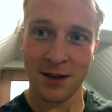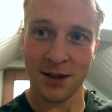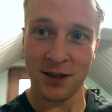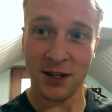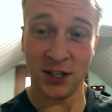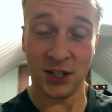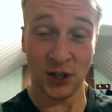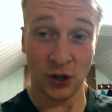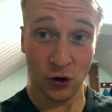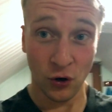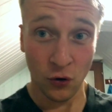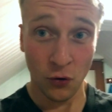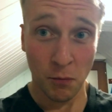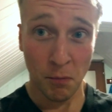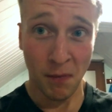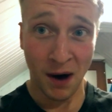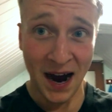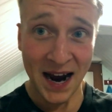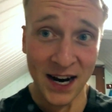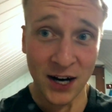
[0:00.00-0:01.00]
there's the whole
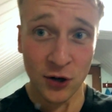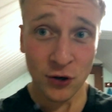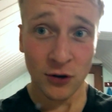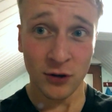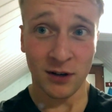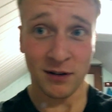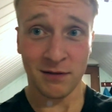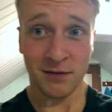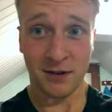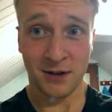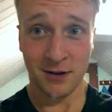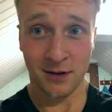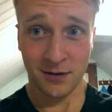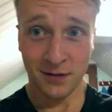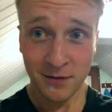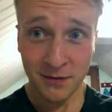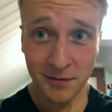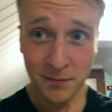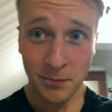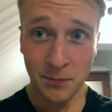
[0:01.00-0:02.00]
micro
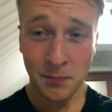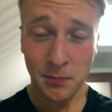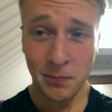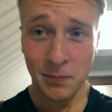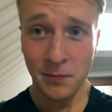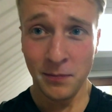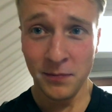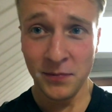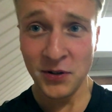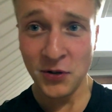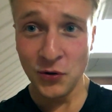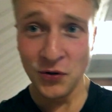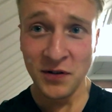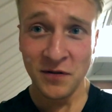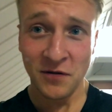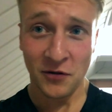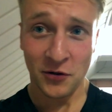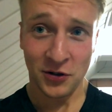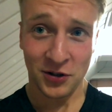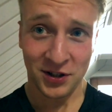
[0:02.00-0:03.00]

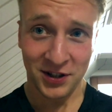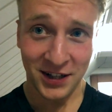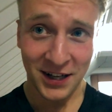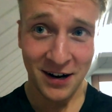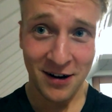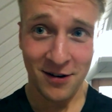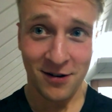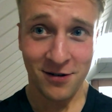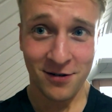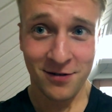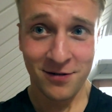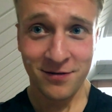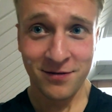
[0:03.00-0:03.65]
universe there,